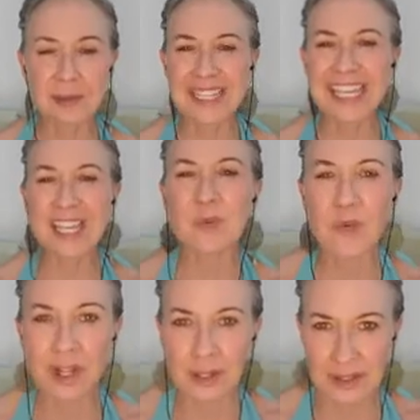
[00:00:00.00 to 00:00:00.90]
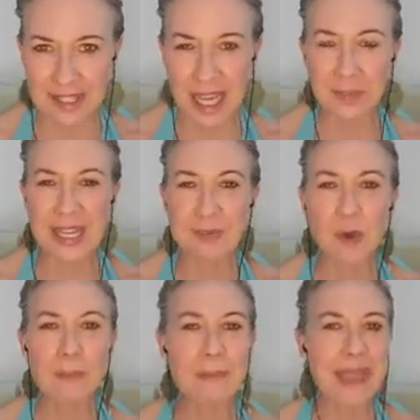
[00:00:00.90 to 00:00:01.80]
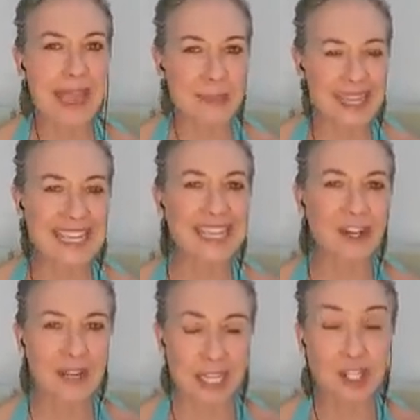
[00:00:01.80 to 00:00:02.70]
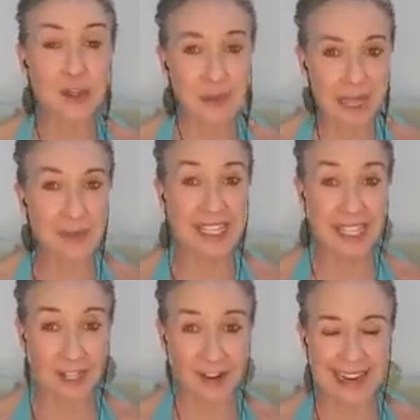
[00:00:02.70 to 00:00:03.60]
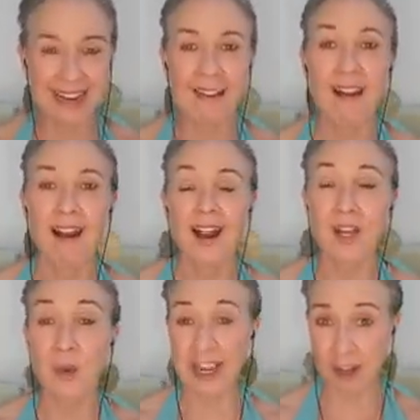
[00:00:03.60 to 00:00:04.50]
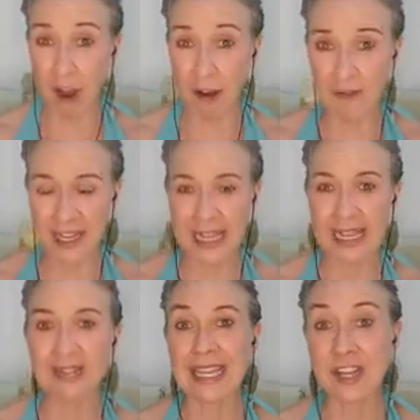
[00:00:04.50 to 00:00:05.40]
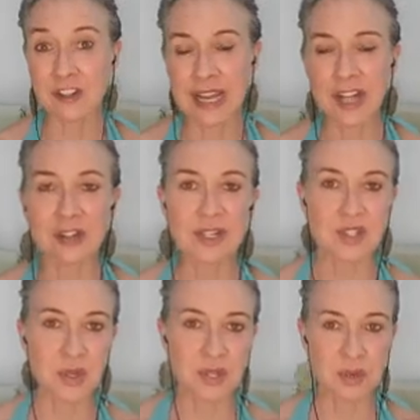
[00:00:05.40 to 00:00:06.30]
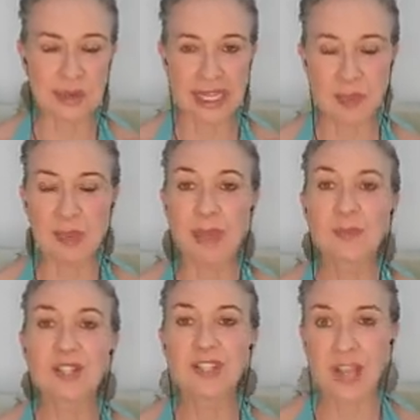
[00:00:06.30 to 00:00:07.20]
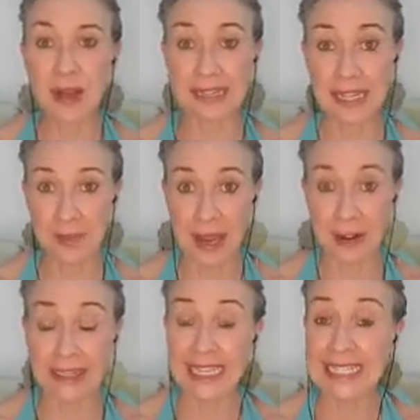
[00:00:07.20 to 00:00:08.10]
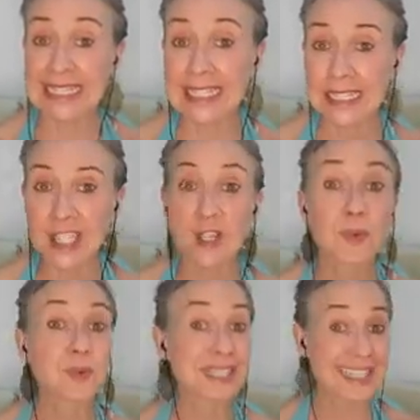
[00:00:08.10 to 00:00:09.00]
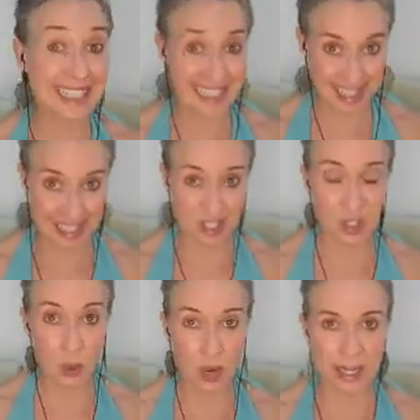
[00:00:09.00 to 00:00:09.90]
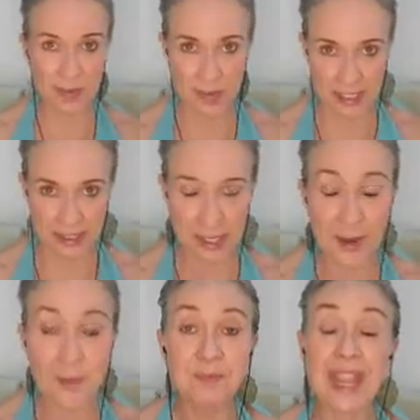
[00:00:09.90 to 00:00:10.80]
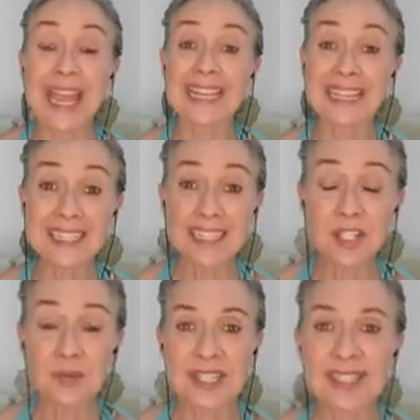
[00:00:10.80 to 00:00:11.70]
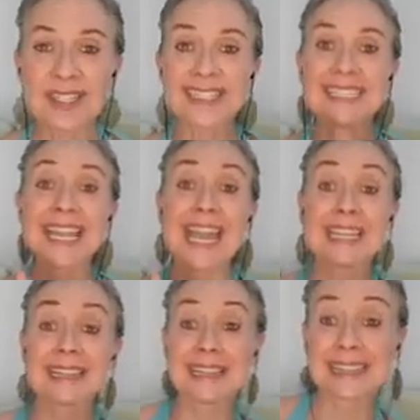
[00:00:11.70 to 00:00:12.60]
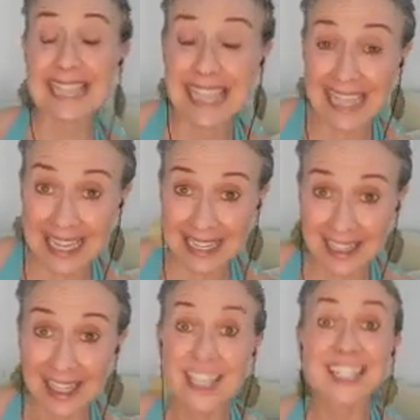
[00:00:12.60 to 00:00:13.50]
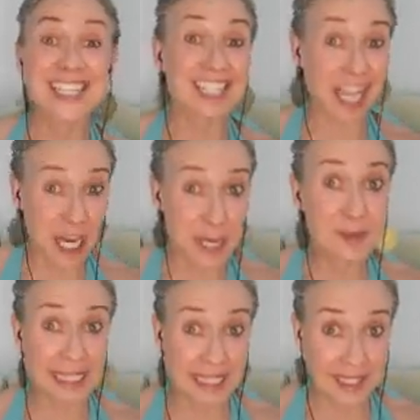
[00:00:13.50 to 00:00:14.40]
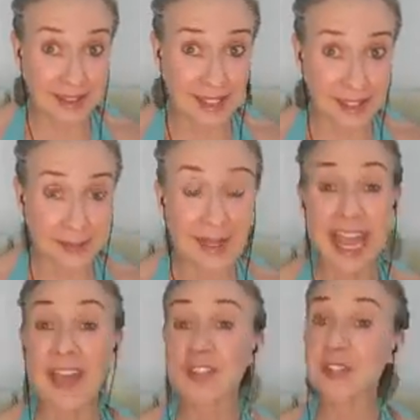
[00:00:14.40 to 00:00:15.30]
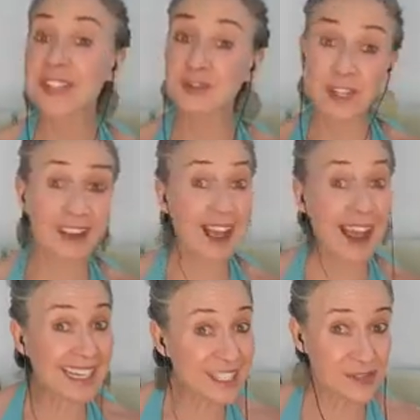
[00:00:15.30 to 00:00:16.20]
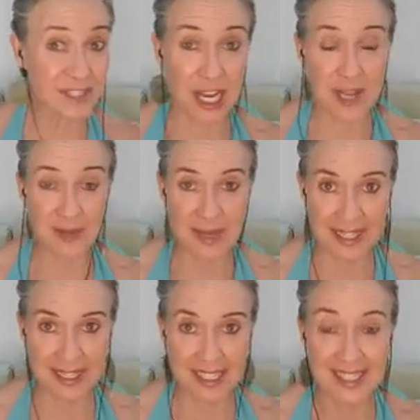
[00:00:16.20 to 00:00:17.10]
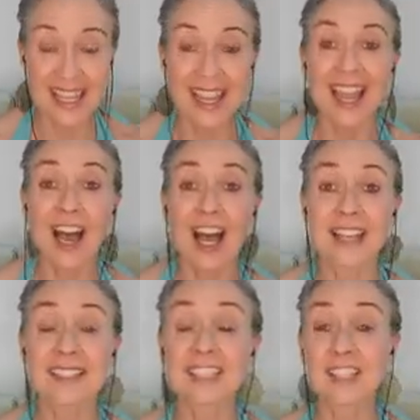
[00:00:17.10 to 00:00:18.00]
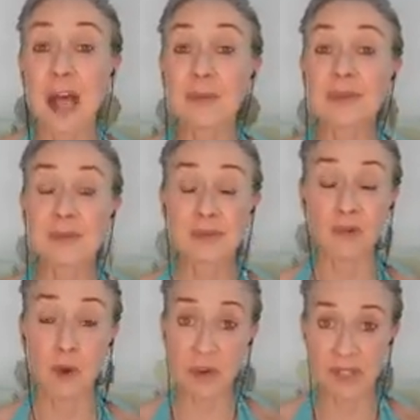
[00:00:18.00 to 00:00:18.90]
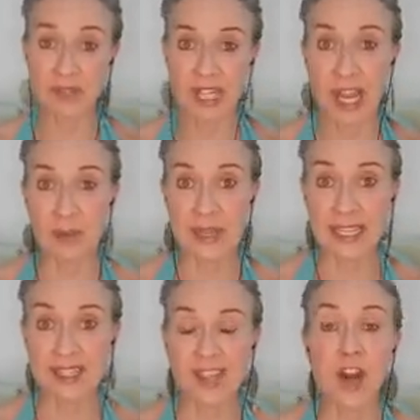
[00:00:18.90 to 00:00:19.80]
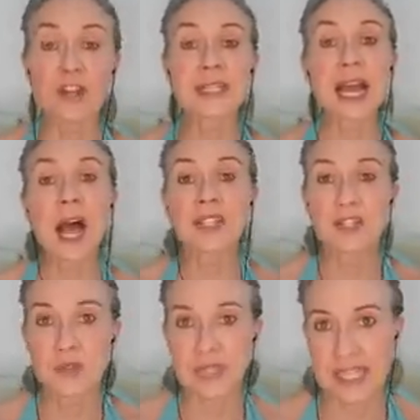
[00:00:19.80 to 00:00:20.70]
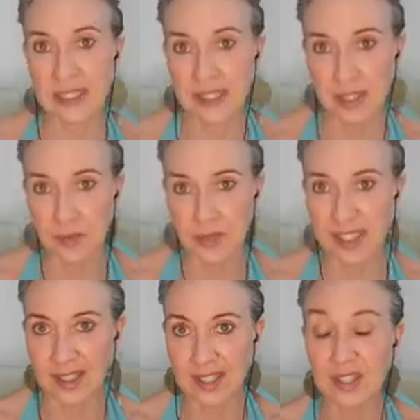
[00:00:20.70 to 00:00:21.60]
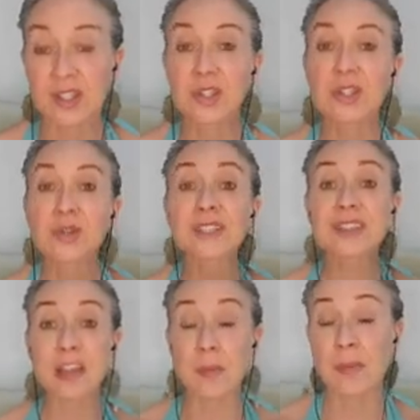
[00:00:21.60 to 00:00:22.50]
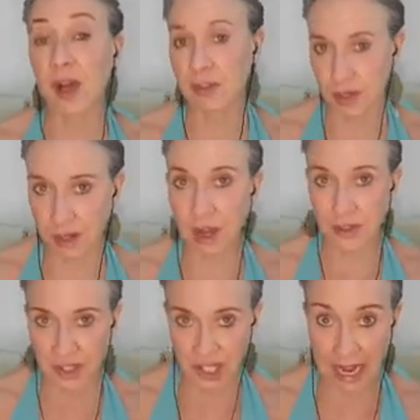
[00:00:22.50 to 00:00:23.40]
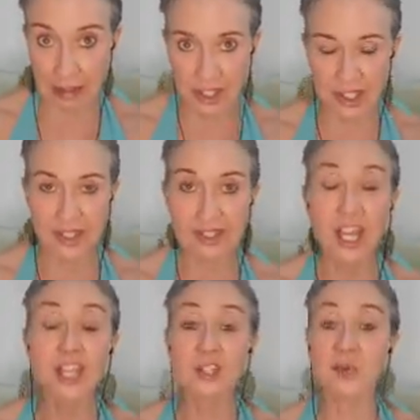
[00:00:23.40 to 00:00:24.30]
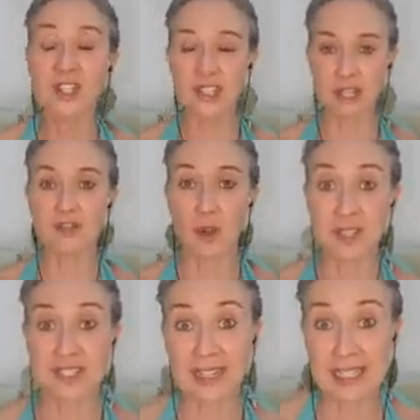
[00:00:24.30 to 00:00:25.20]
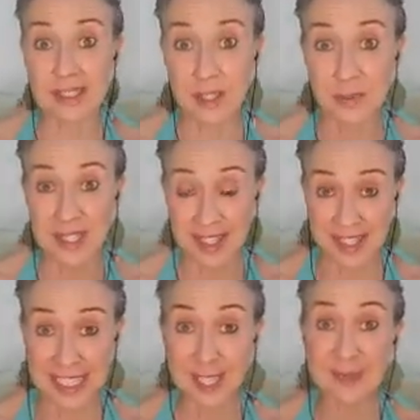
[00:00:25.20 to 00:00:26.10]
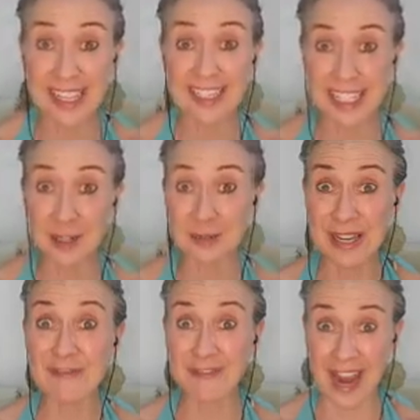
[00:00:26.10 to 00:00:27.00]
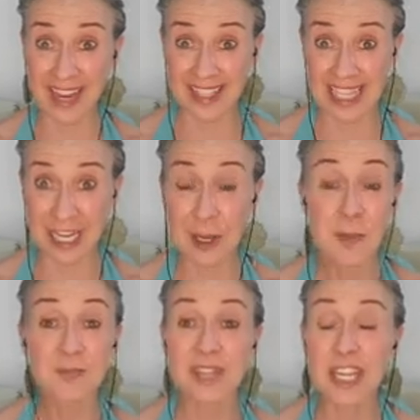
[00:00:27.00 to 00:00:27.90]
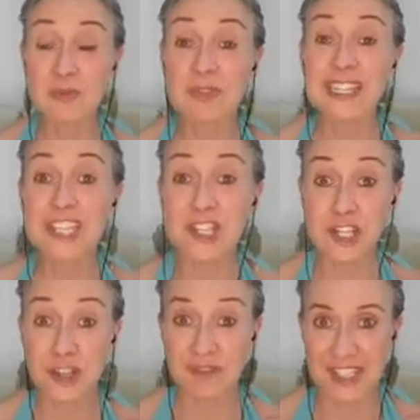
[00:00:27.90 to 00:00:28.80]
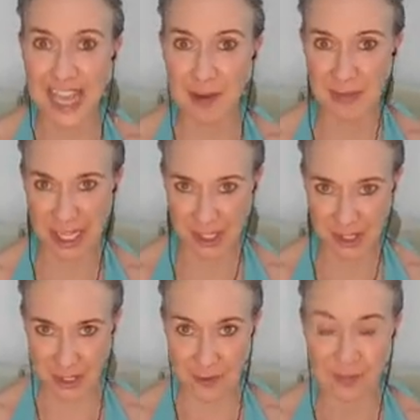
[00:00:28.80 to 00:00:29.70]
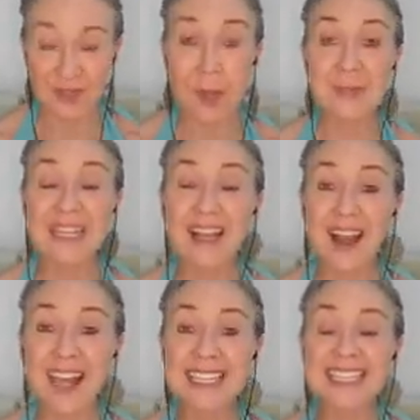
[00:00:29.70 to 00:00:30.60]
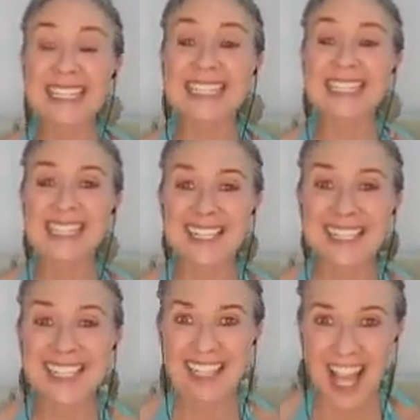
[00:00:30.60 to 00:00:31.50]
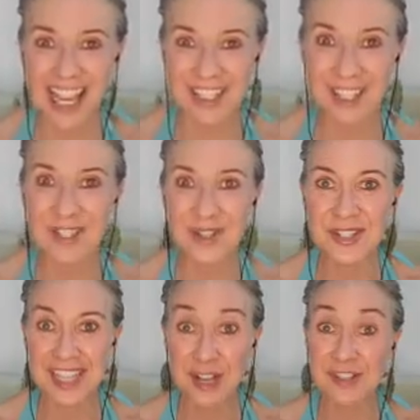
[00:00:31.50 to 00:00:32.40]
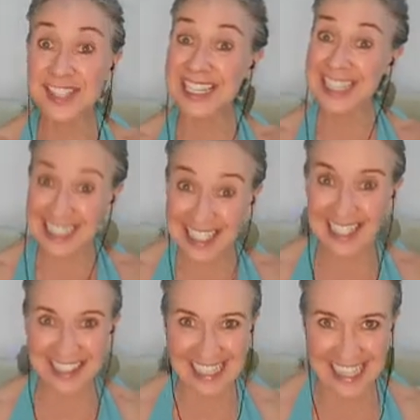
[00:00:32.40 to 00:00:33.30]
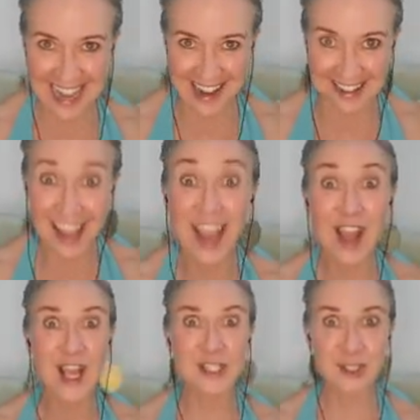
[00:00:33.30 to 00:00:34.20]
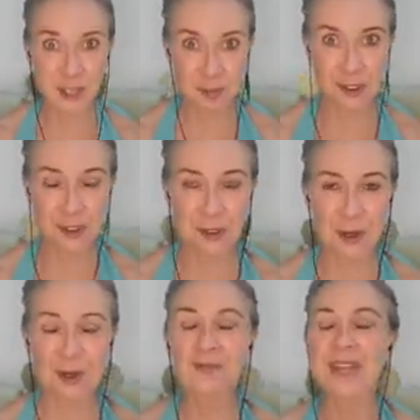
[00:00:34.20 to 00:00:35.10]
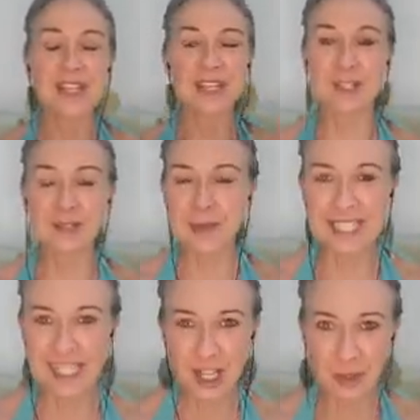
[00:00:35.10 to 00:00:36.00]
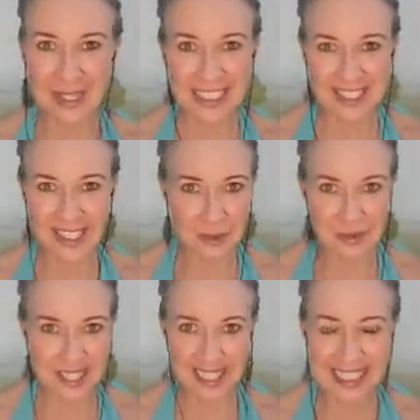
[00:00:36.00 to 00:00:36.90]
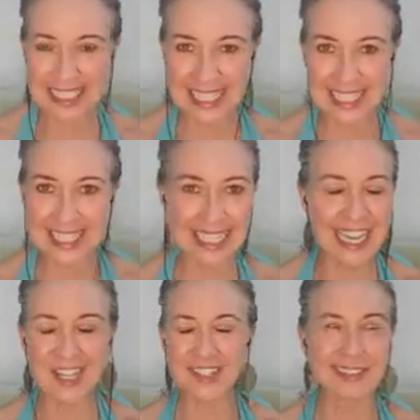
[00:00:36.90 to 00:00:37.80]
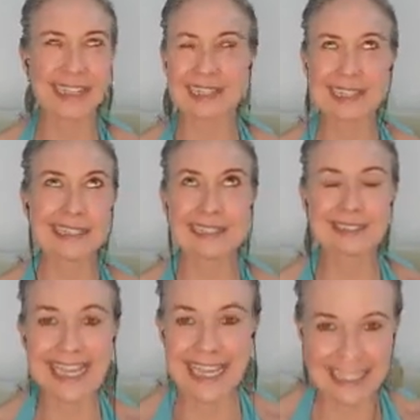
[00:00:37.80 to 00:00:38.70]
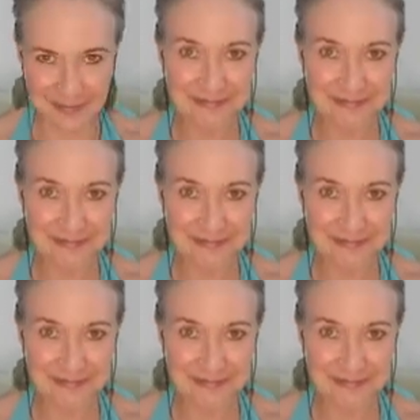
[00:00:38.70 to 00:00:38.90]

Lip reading: key words that people may be hearing. You may be hearing quite often in the internet or on social media. People are talking about insulin resistance quite a bit. And insulin resistance can lead to diabetes. And there are different kinds of diabetes. Some forms of diabetes are not due to insulin resistance. They're due to some other challenges. So I'm just going to focus on insulin resistance because intermittent fasting can really shift that picture because it sensitizes your cells to insulin again. Super cool. So let me tell you what insulin resistance is in case you're like, I don't get it.